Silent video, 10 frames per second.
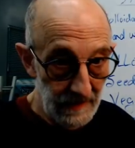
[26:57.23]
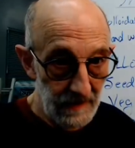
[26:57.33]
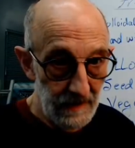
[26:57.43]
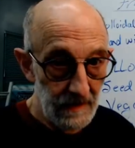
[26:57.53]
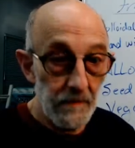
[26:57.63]

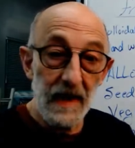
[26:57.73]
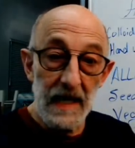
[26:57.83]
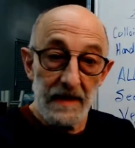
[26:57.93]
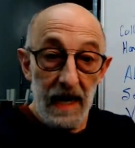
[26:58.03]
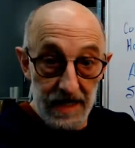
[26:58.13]

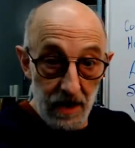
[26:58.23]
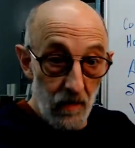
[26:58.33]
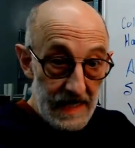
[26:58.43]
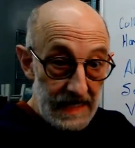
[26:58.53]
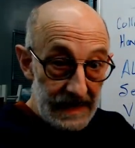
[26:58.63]
But I know I
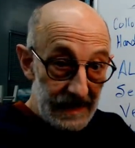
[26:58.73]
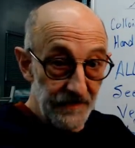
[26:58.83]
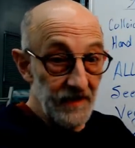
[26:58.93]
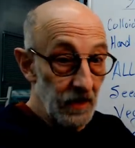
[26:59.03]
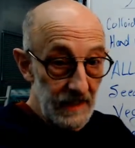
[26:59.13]
need these
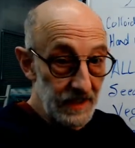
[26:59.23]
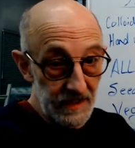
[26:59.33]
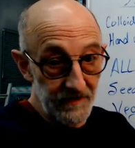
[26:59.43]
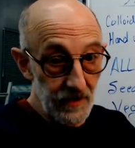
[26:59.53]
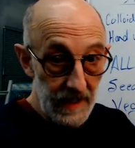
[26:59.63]
various different